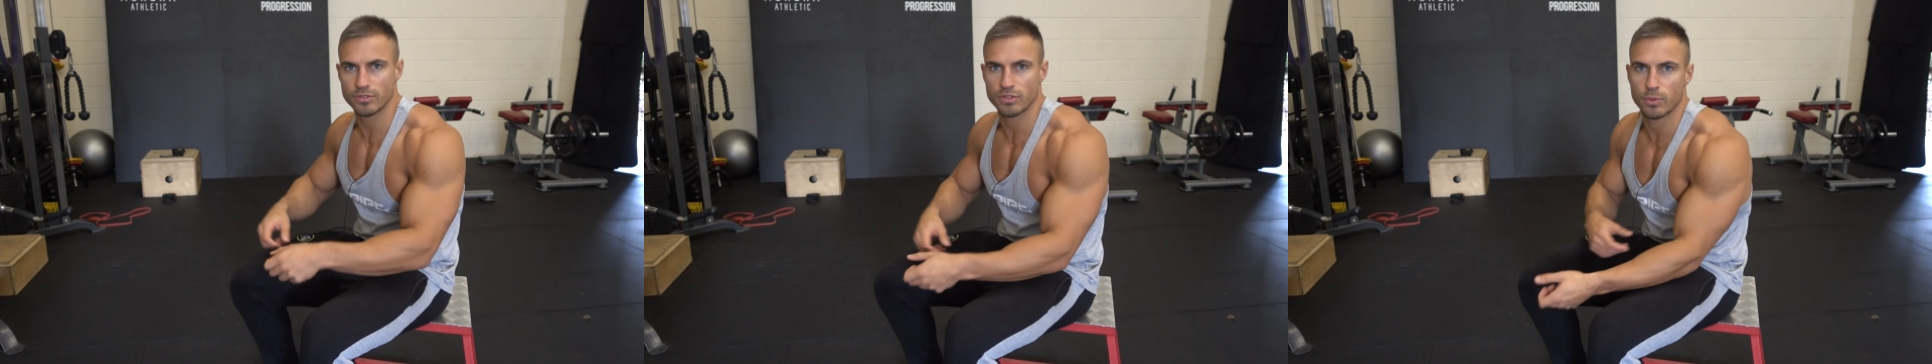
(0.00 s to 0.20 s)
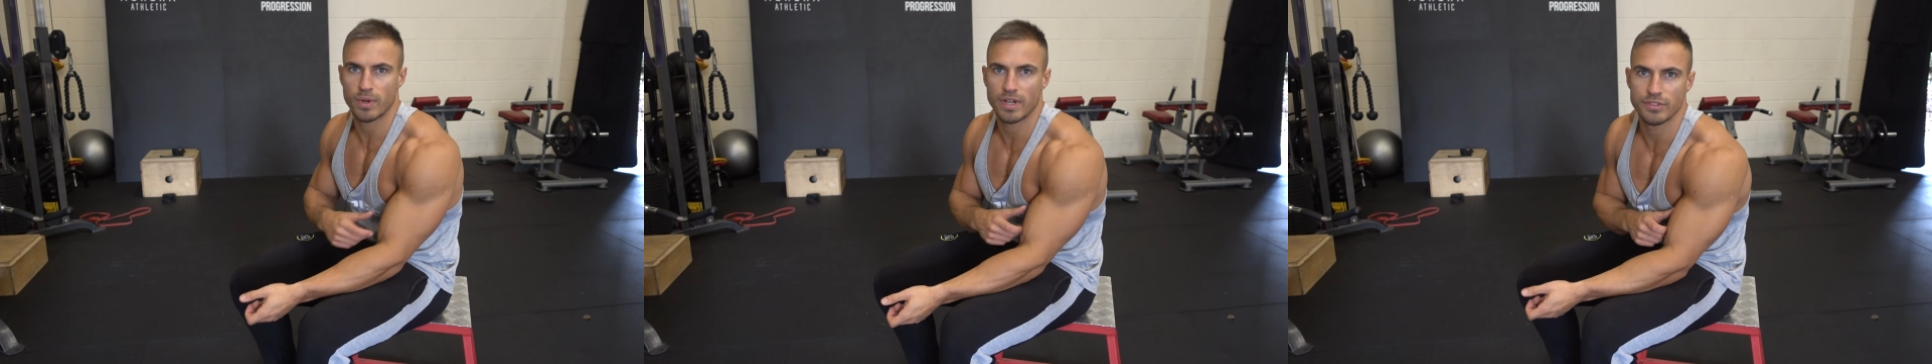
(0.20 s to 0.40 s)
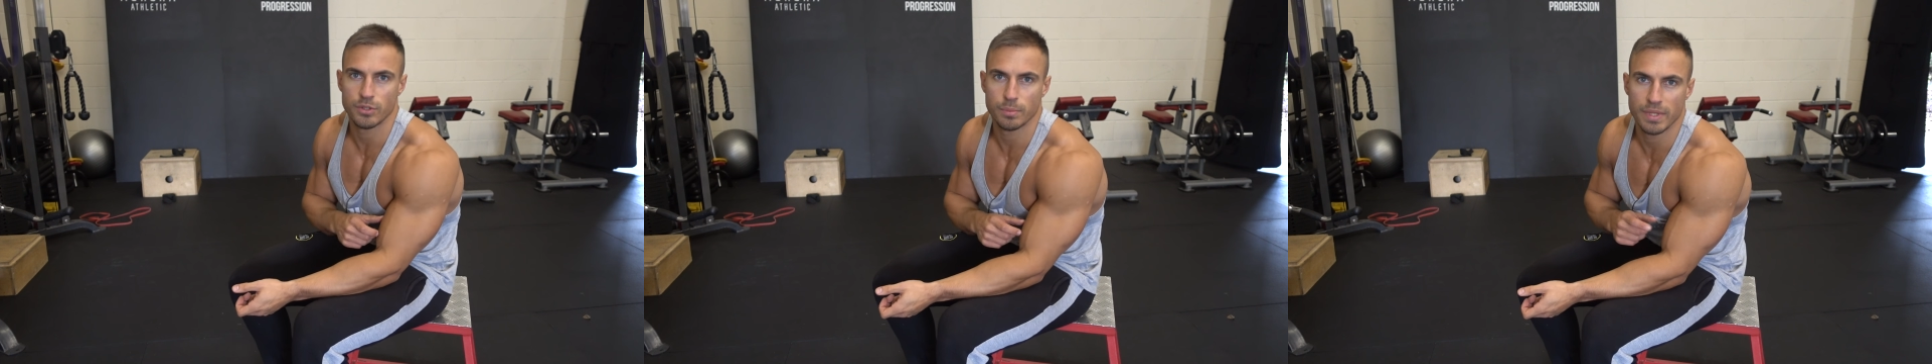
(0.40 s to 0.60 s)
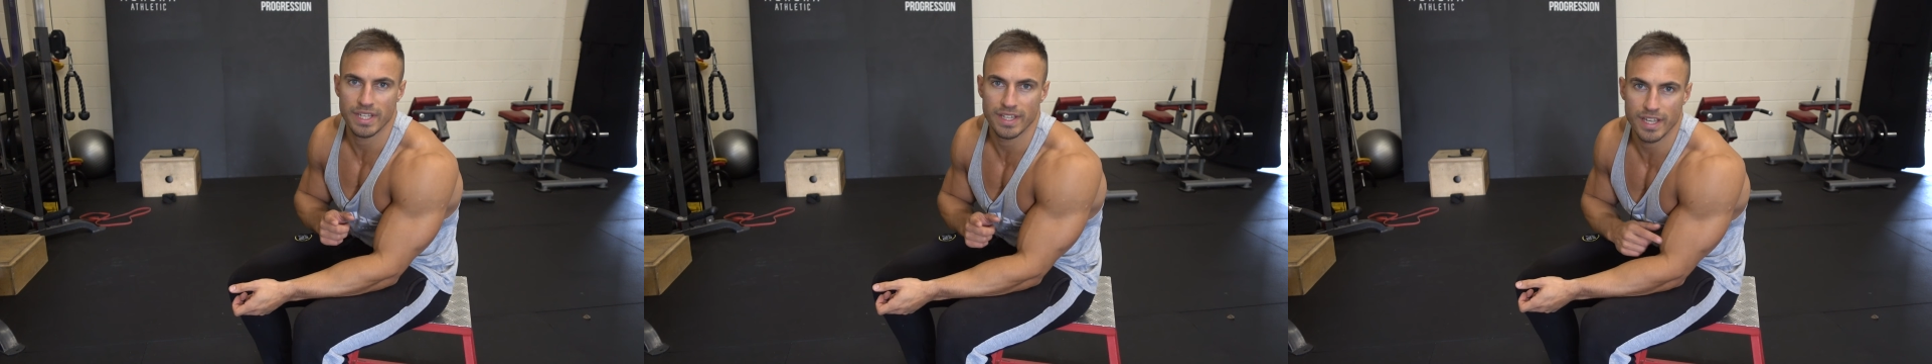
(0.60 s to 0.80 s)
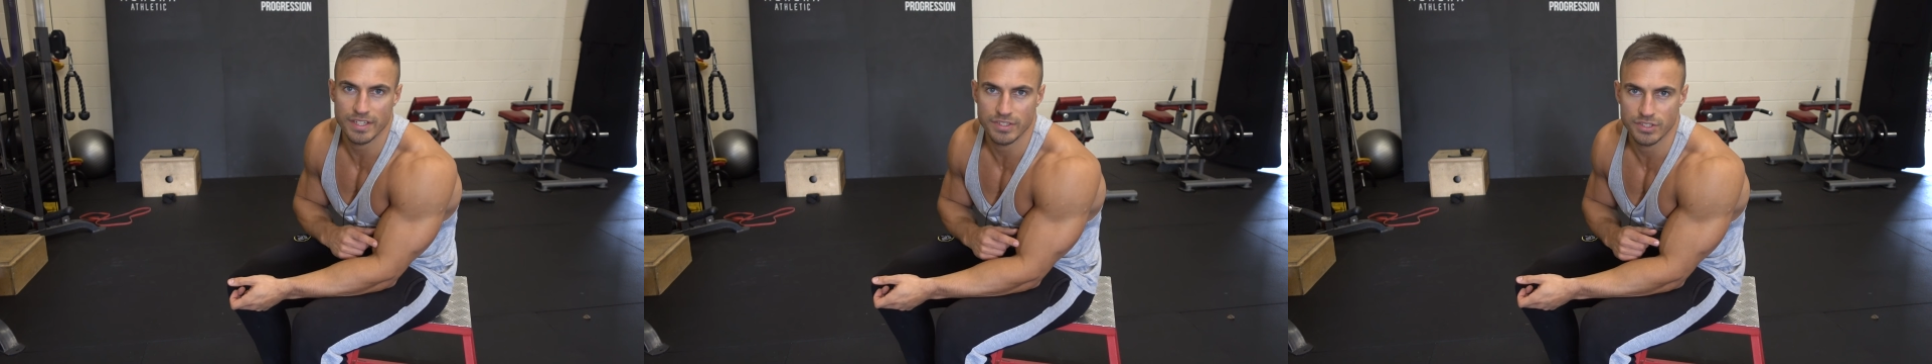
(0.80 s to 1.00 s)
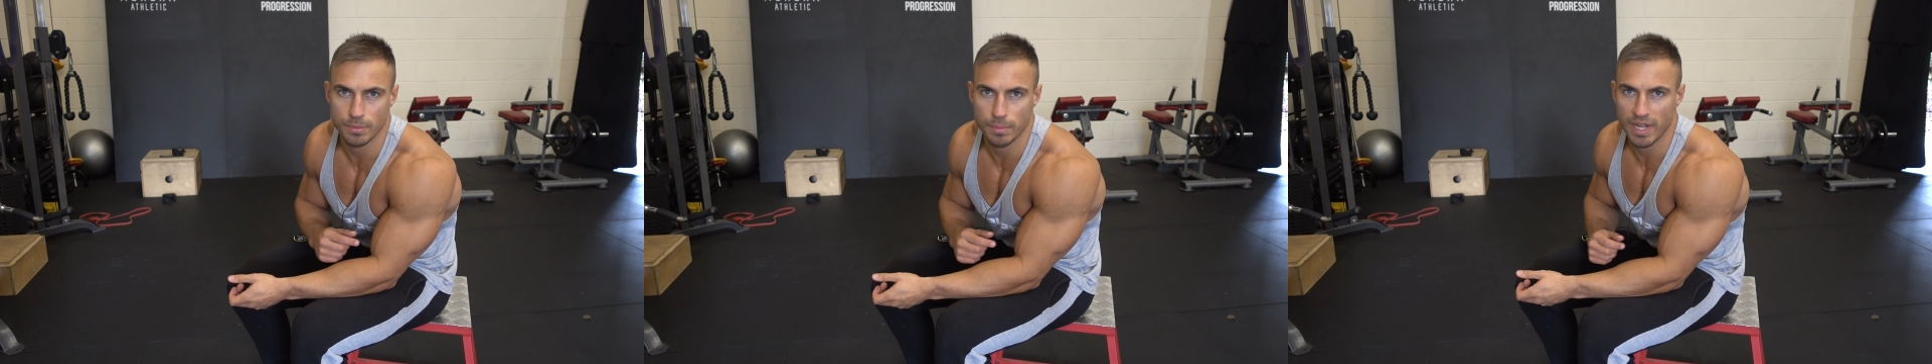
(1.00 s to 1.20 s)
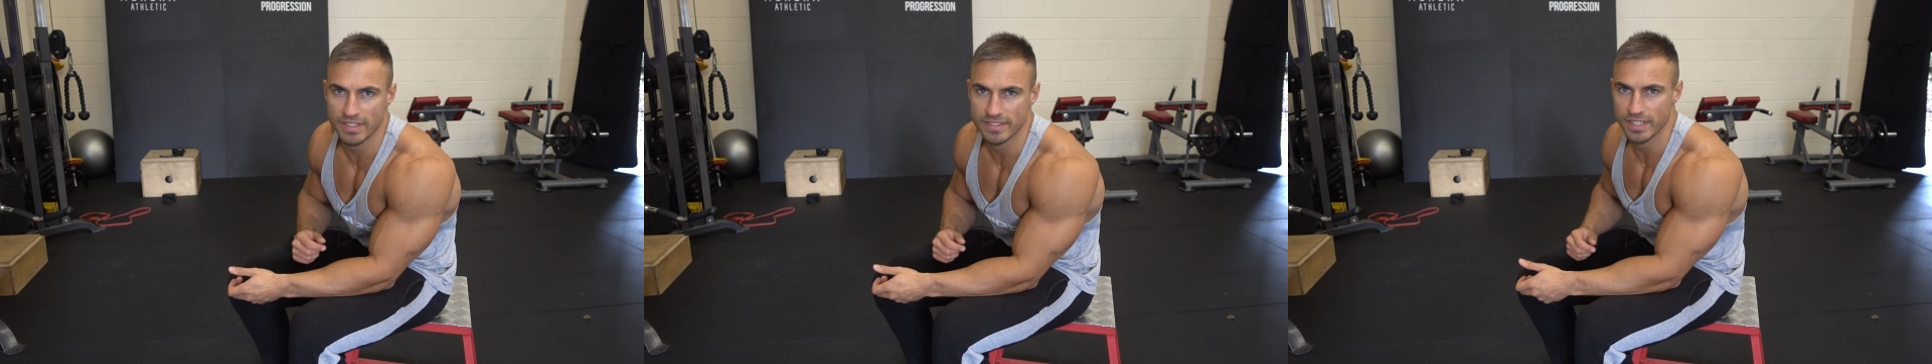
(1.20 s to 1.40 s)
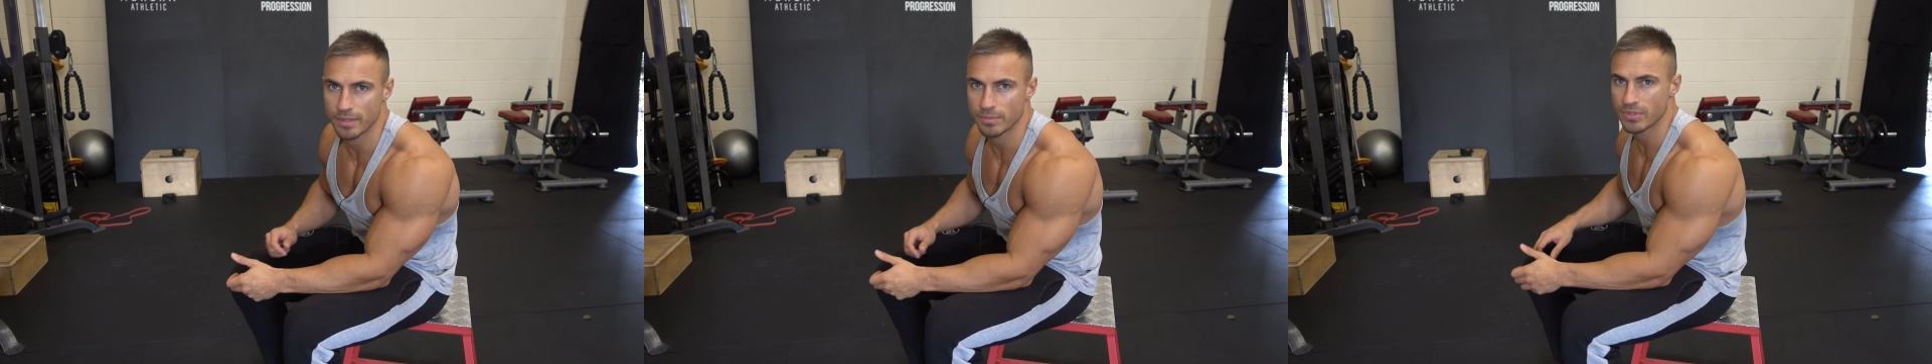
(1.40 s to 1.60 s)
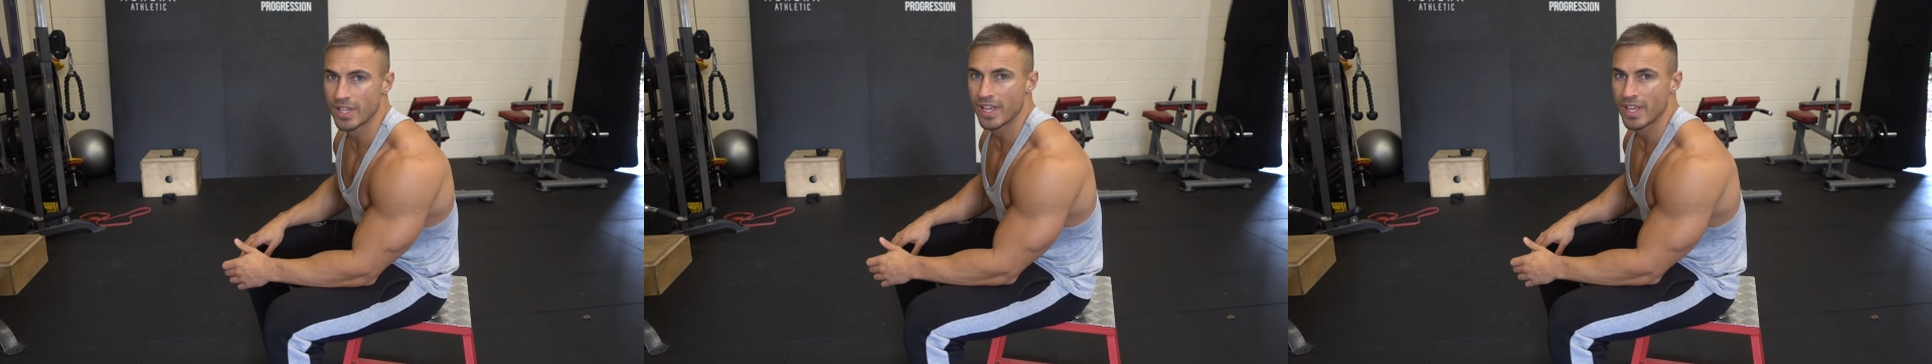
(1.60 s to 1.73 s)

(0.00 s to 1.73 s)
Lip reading: otherwise you'll be engaging your biceps.